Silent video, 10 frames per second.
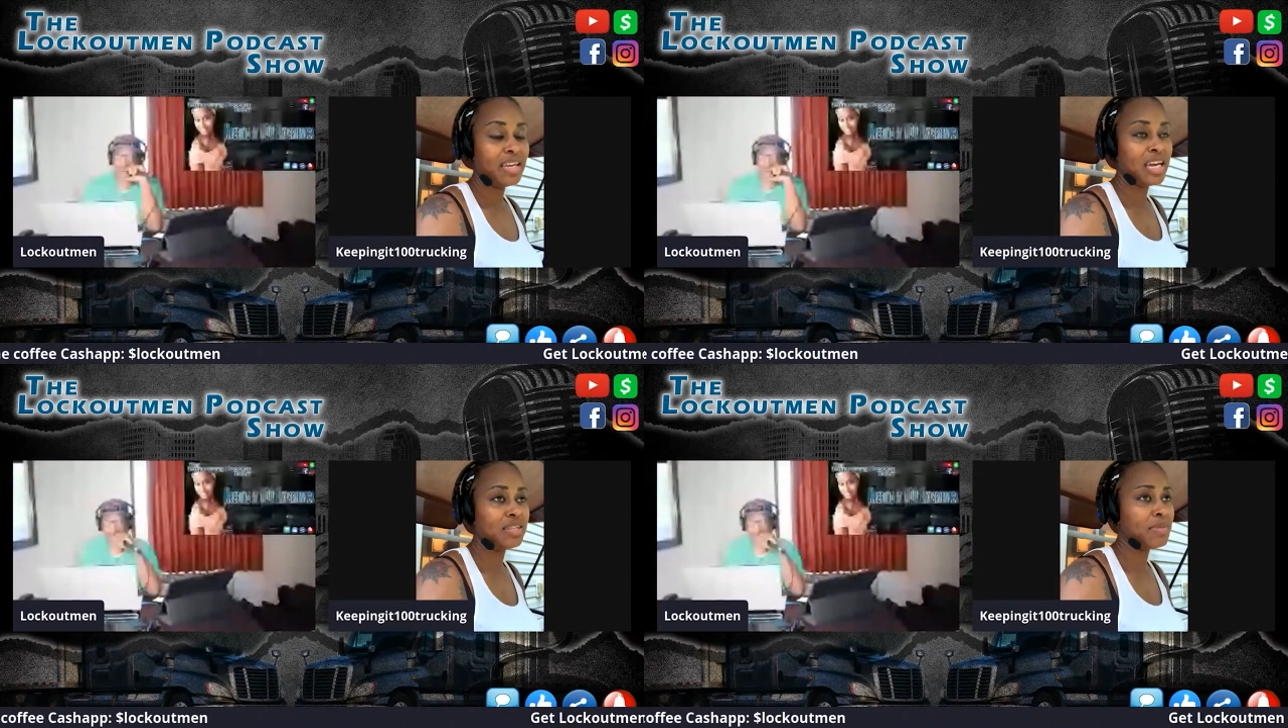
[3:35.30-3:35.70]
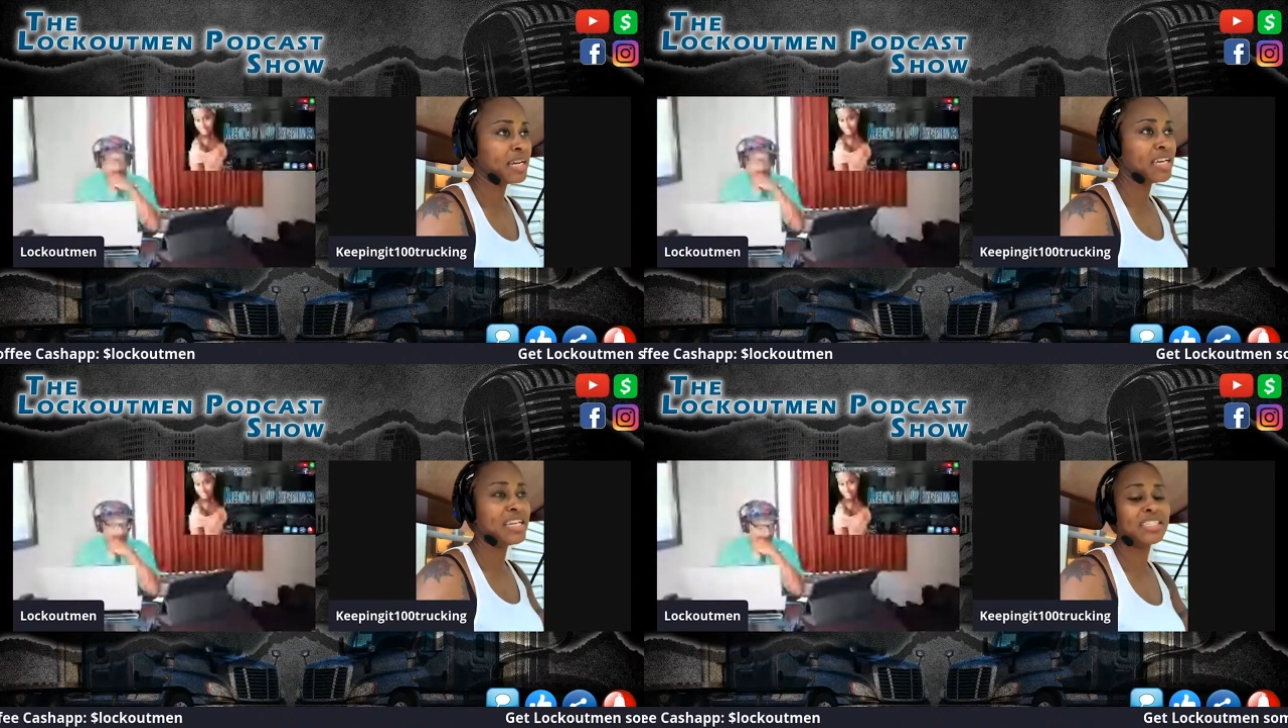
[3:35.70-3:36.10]
Because my
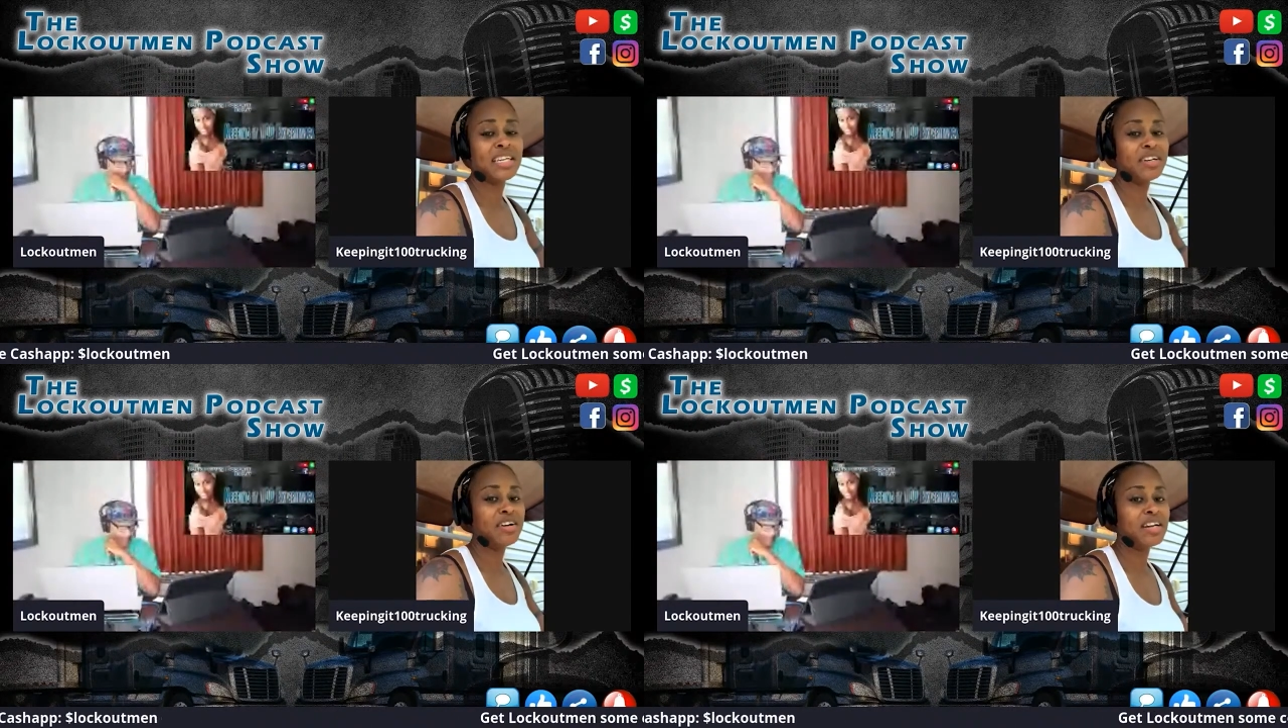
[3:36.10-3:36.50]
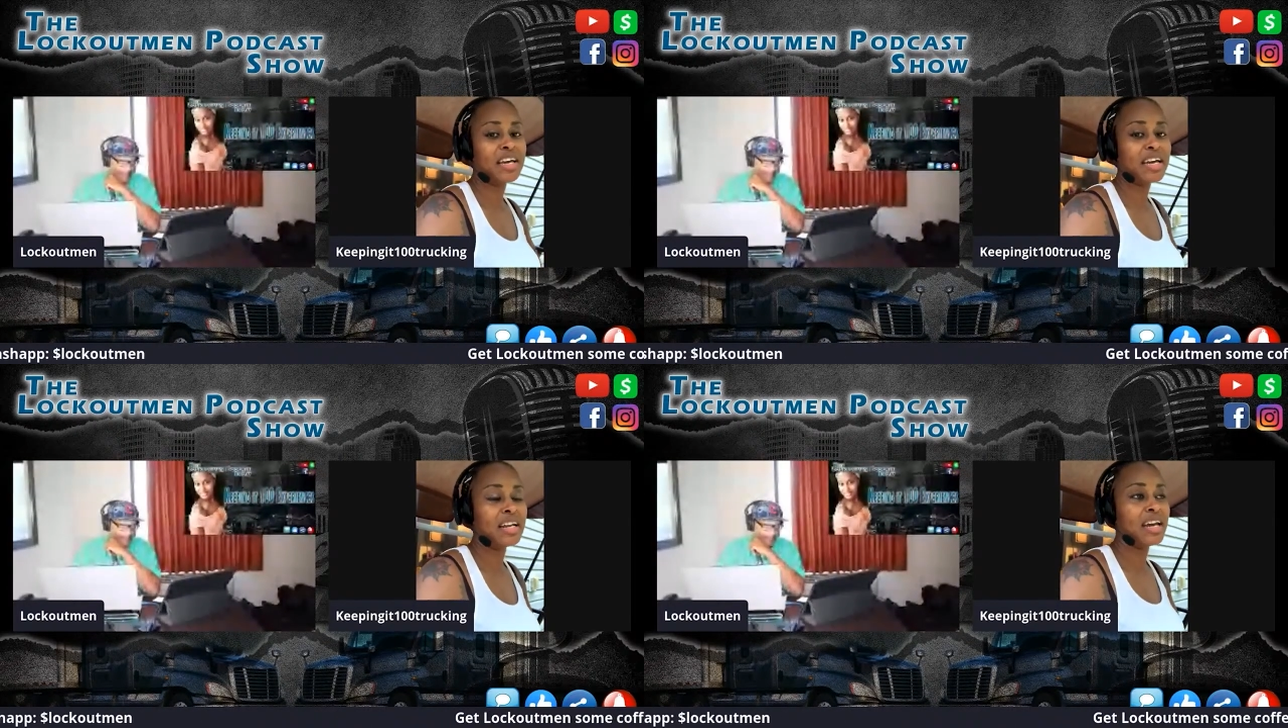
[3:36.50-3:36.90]
kids seen all
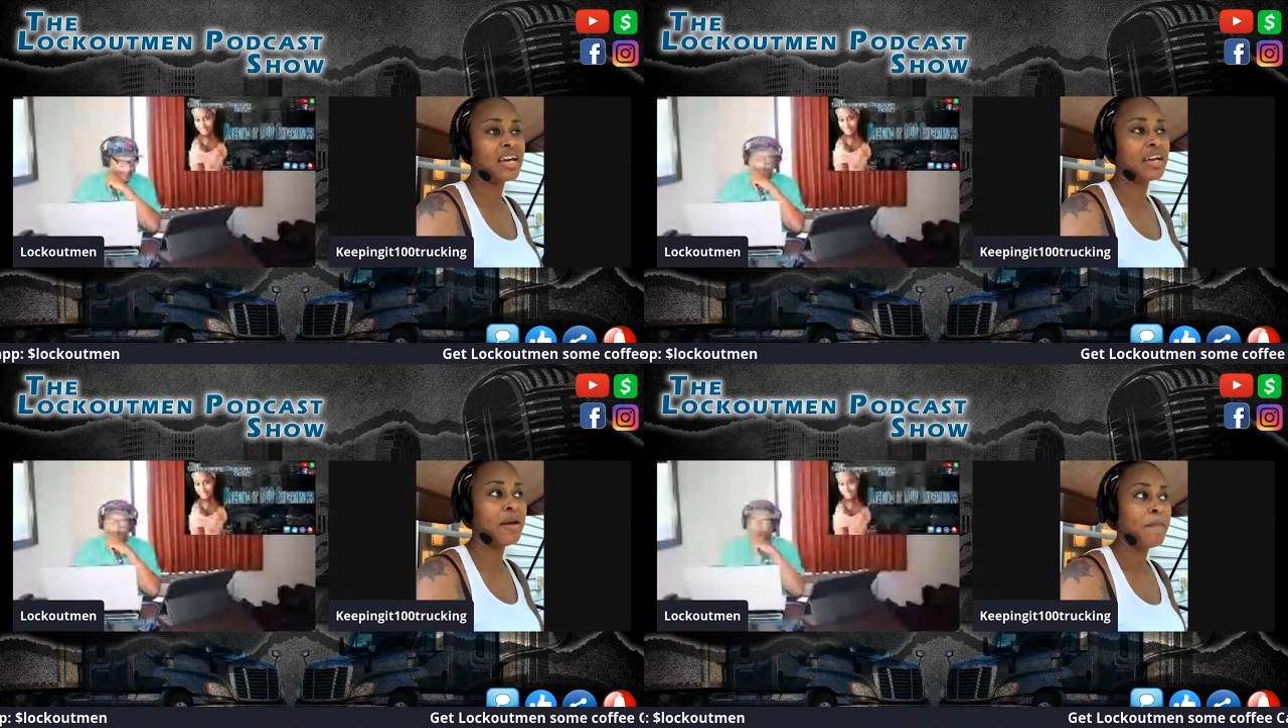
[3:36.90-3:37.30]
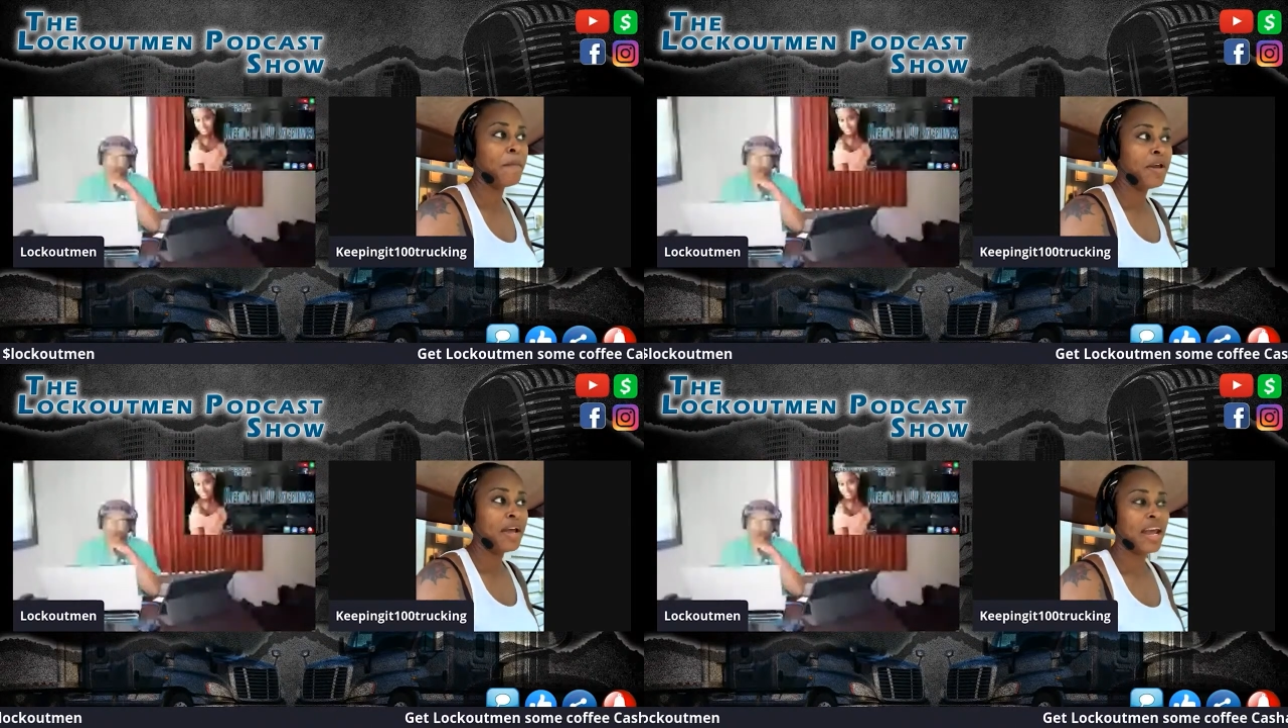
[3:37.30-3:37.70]
that, like
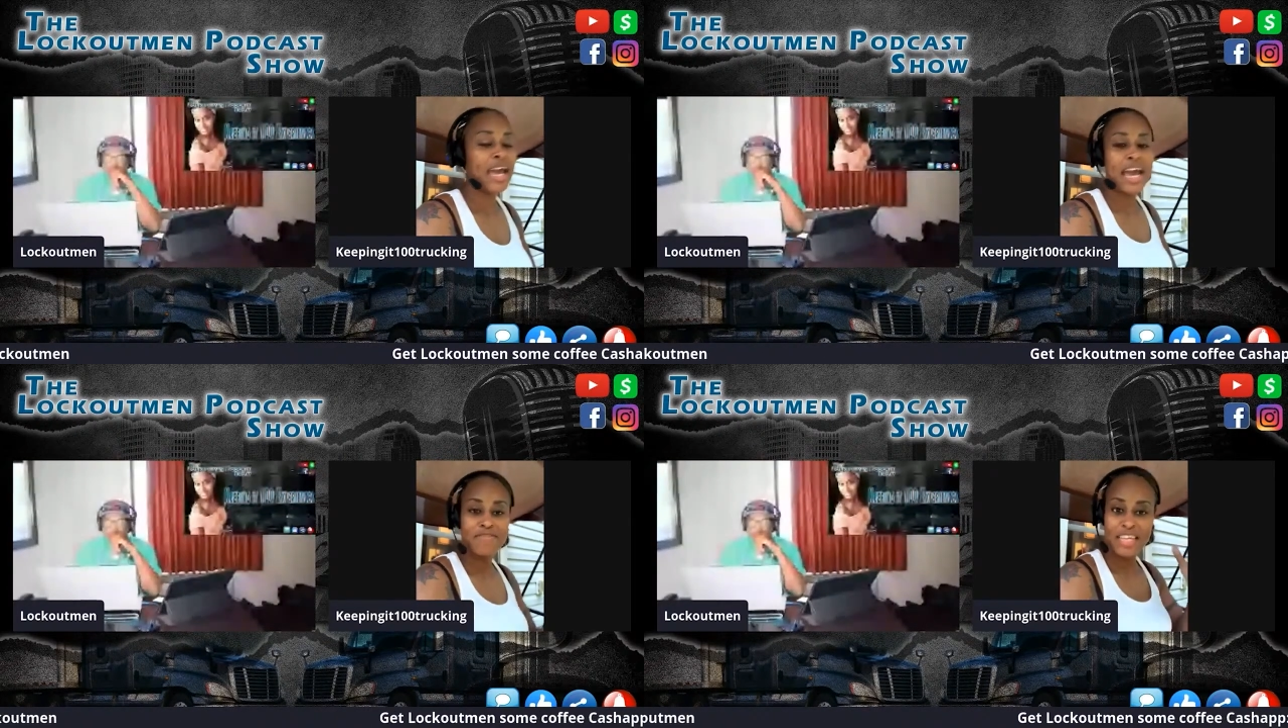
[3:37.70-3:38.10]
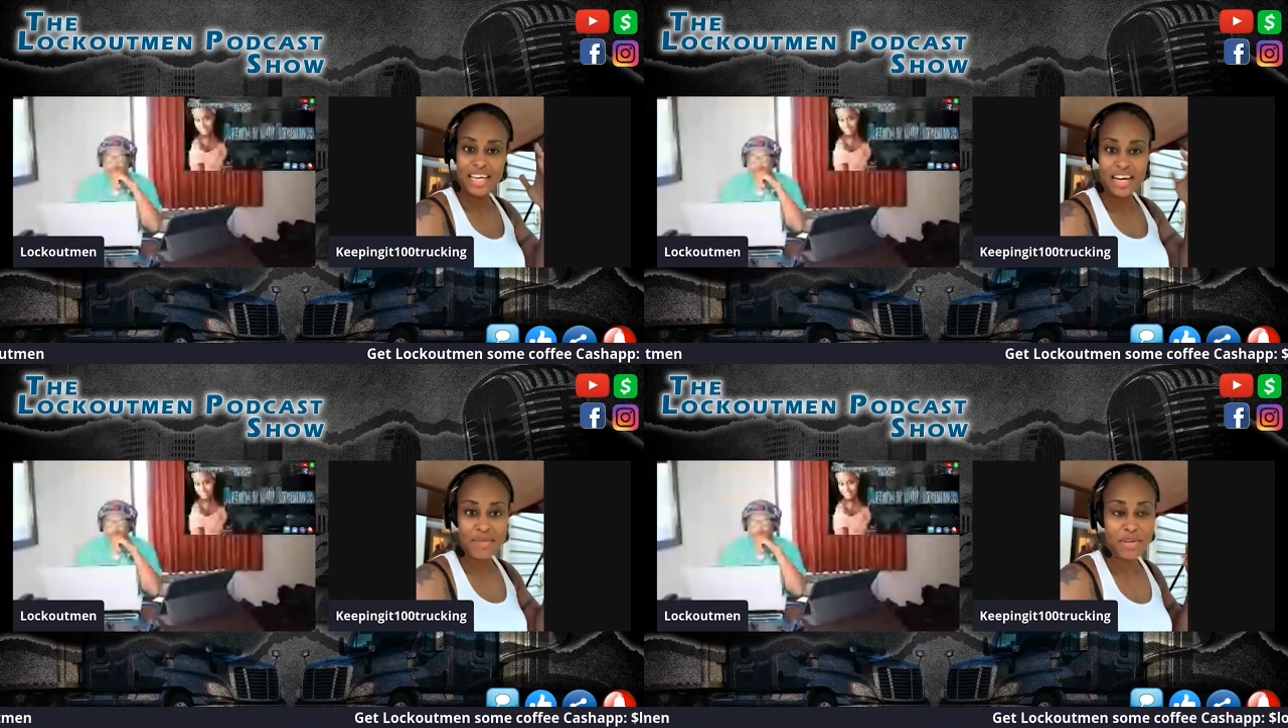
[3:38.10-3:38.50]
like after
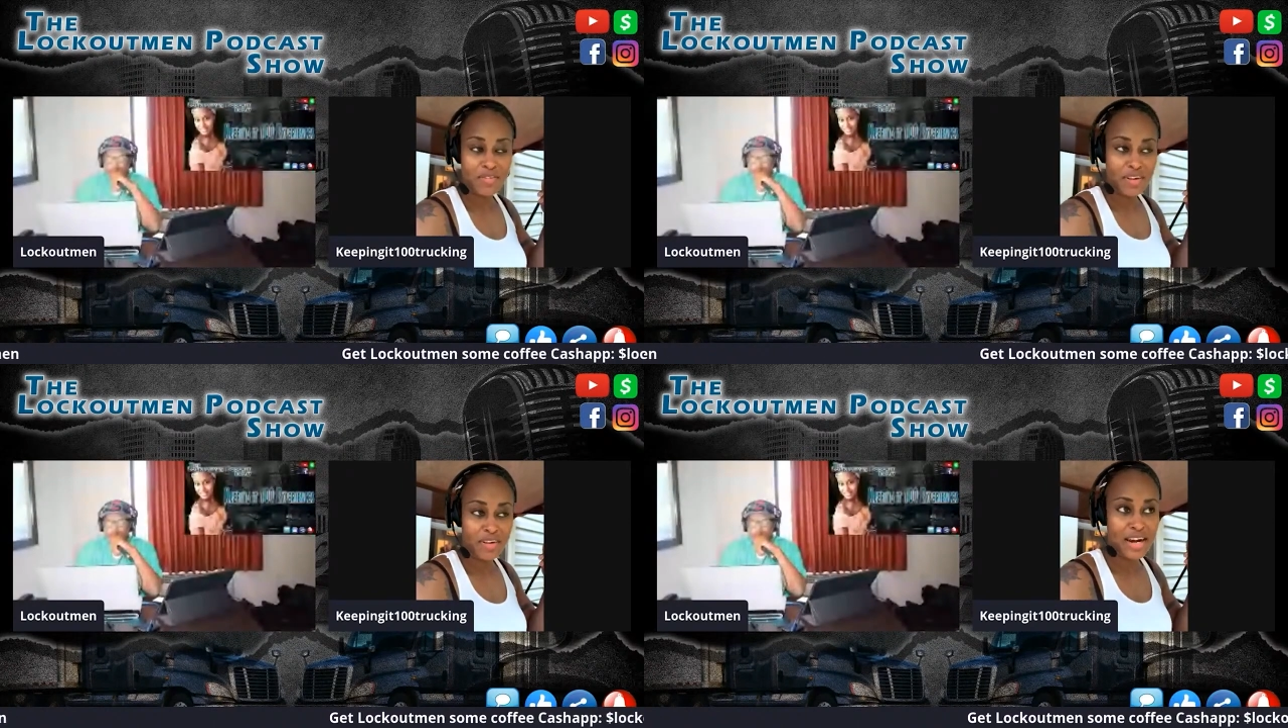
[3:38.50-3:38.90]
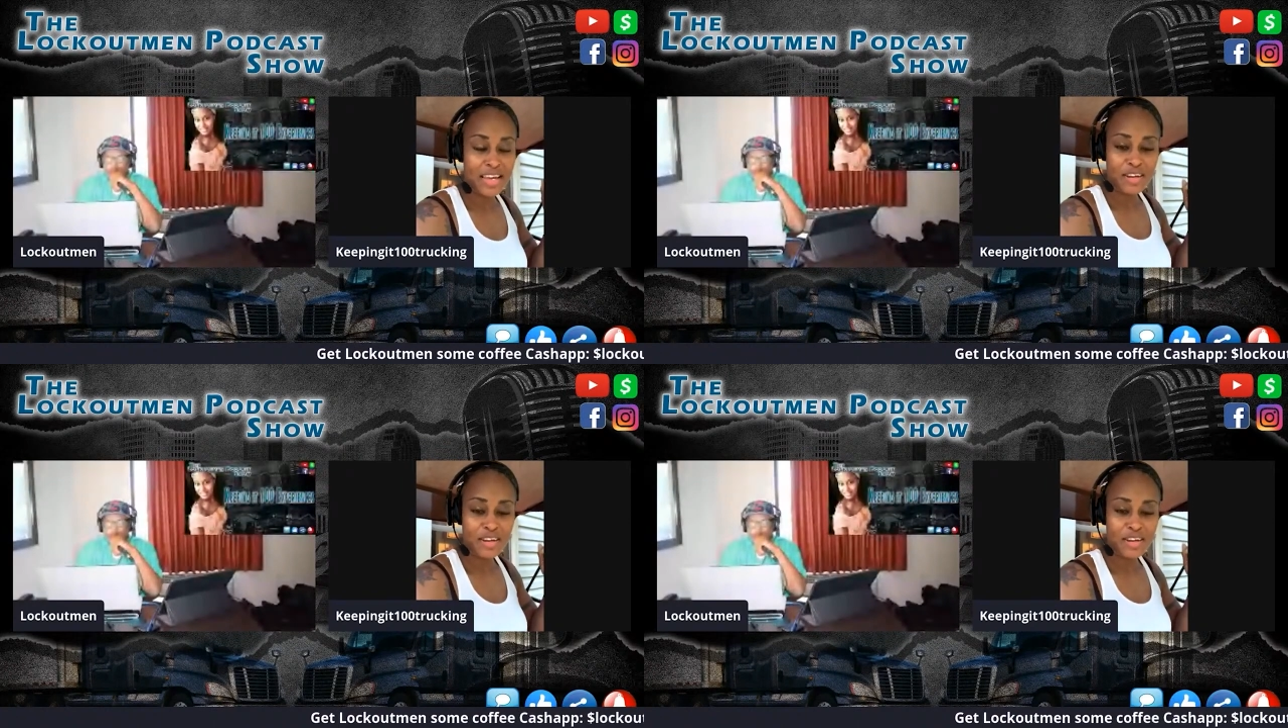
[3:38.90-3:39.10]
he cut me, right?